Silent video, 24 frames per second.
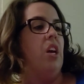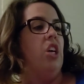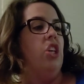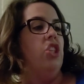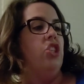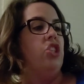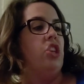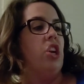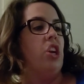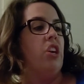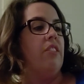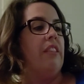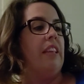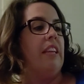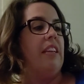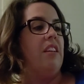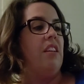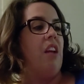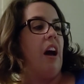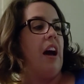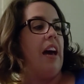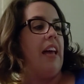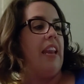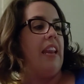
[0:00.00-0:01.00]
Charlie
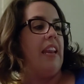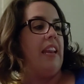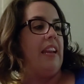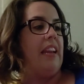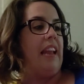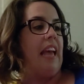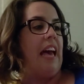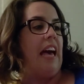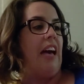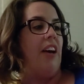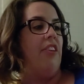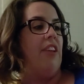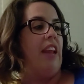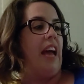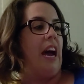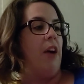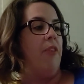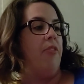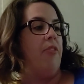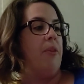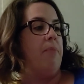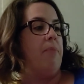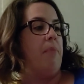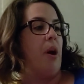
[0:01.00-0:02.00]
nodded and held
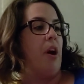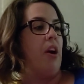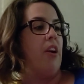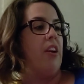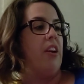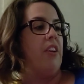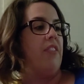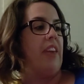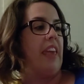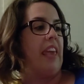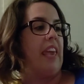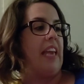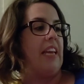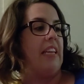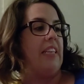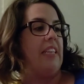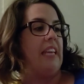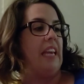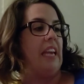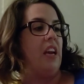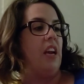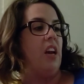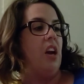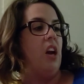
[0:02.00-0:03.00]
out the bar of
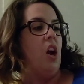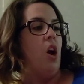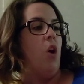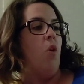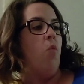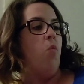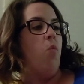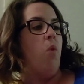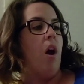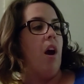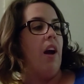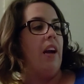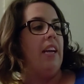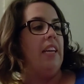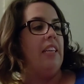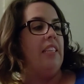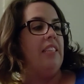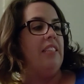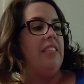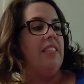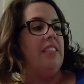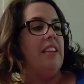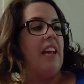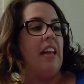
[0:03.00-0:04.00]
candy.
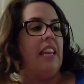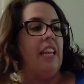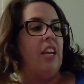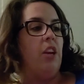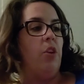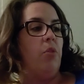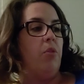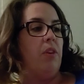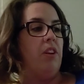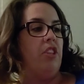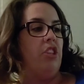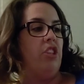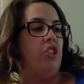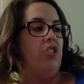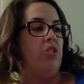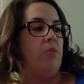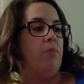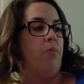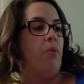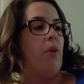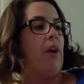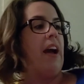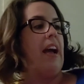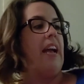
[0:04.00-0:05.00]
Wonka's Nutty Crunch
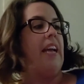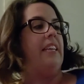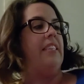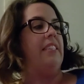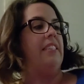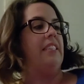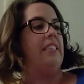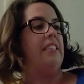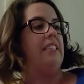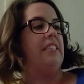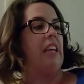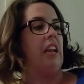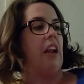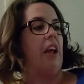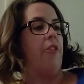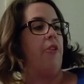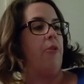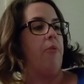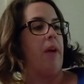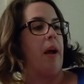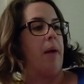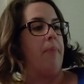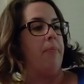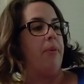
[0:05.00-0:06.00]
Surprise, it said on the
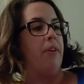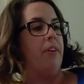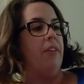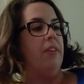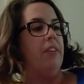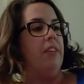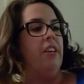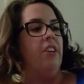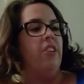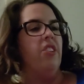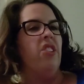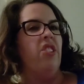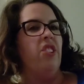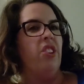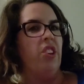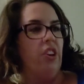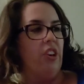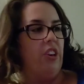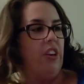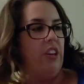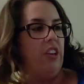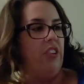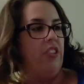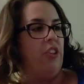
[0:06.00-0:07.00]
wrapper.
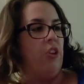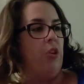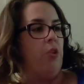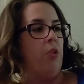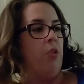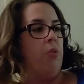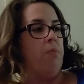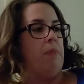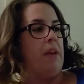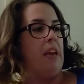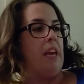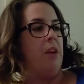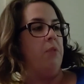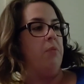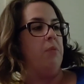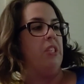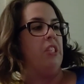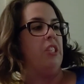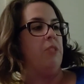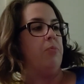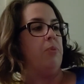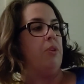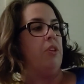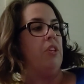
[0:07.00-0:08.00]
Good, the old man
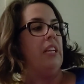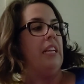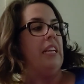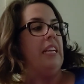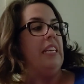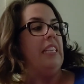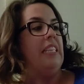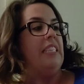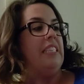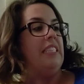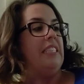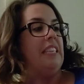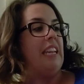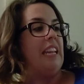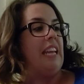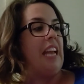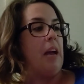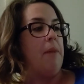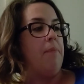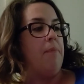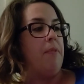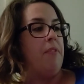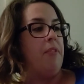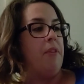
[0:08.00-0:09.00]
whispered, sitting
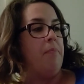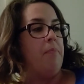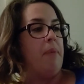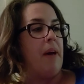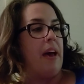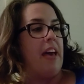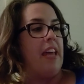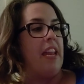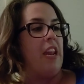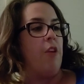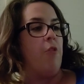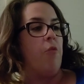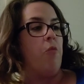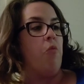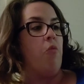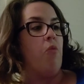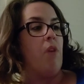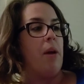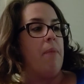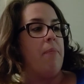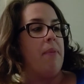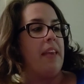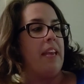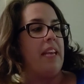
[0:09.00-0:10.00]
up in the bed and
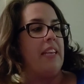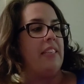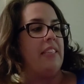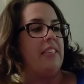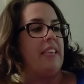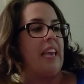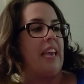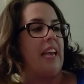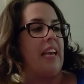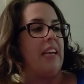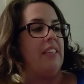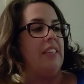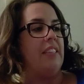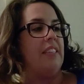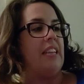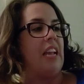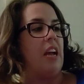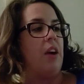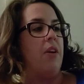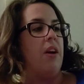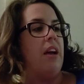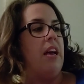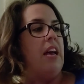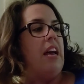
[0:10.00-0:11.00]
rubbing his hands.
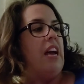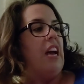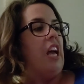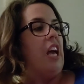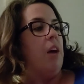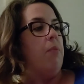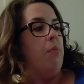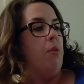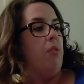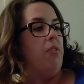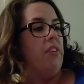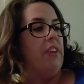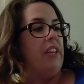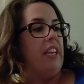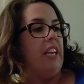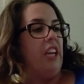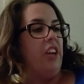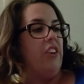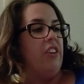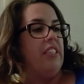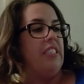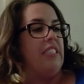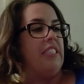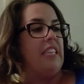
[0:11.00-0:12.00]
Now, come over
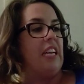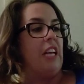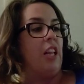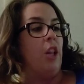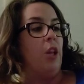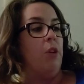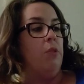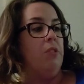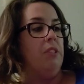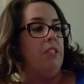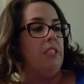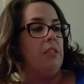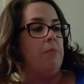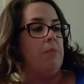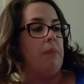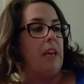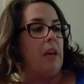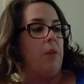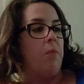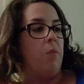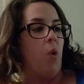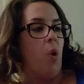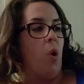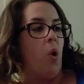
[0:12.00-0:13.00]
here and sit close to
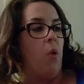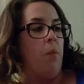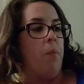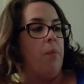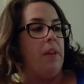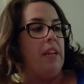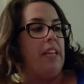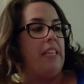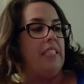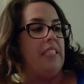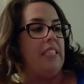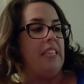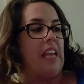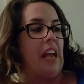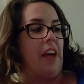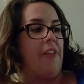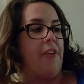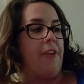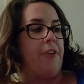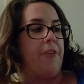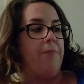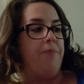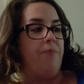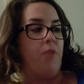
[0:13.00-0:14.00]
me, and we'll open it
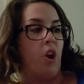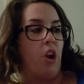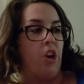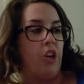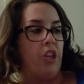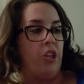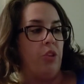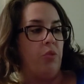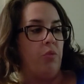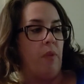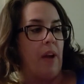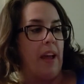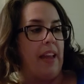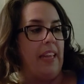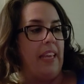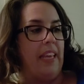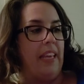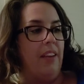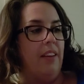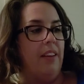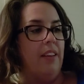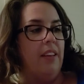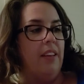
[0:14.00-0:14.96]
together. Are you ready?